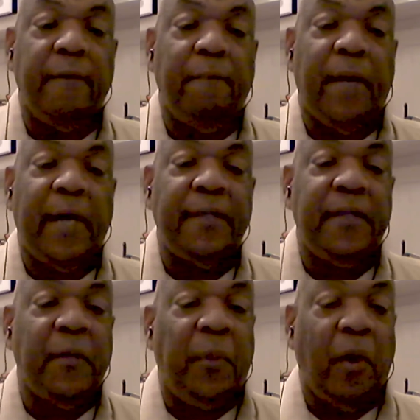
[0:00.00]
my
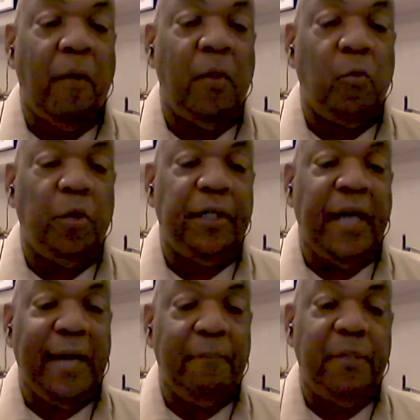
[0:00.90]
the apartment would
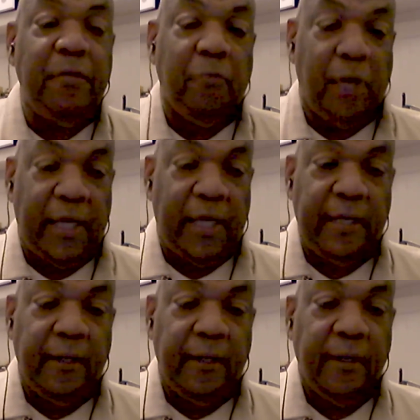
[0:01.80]
not be
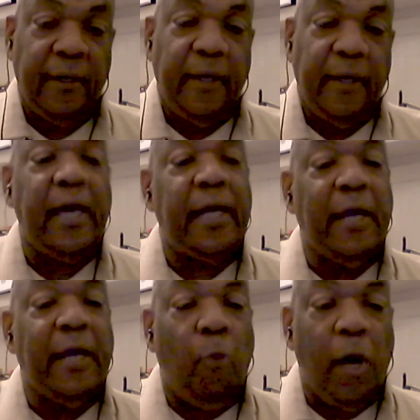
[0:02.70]
ready, and
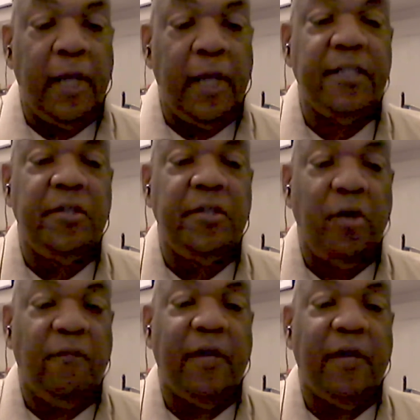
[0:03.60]
I wanted to know
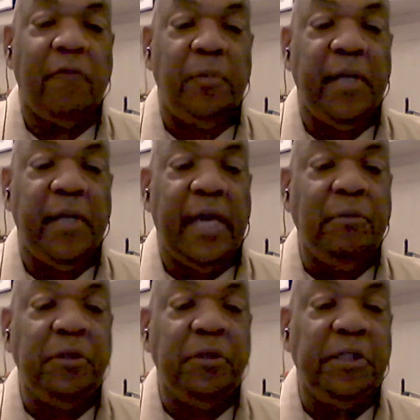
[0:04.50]
if I would be
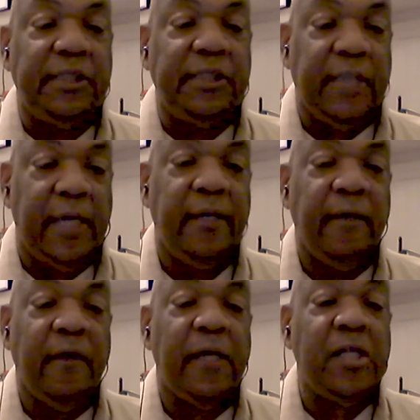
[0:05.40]
able to stay
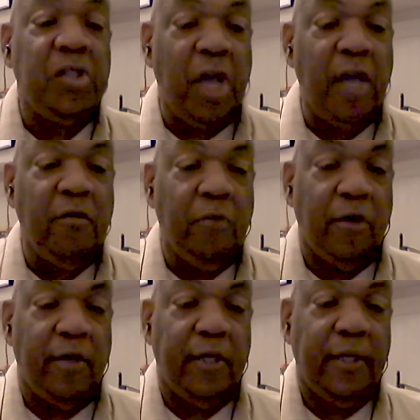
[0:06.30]
in
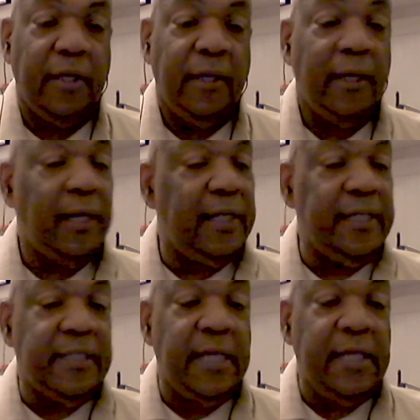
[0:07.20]
January. And he
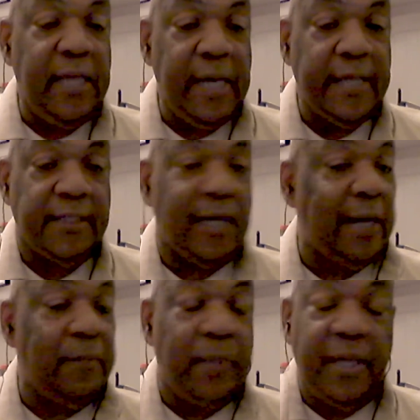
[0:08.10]
said yes. Okay,
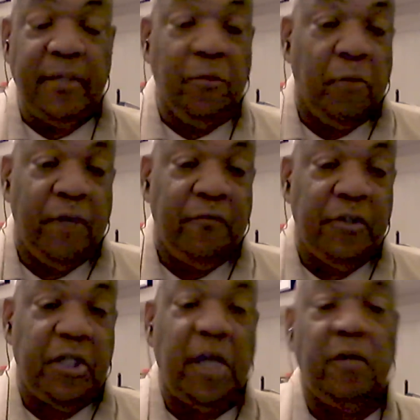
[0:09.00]
I now I see
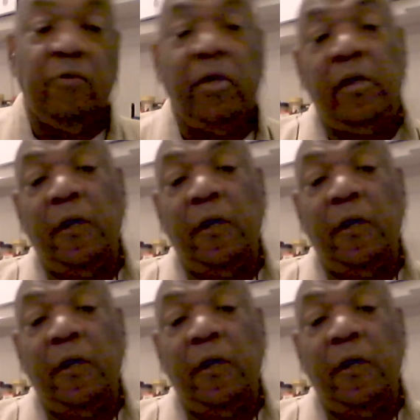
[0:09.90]
texts from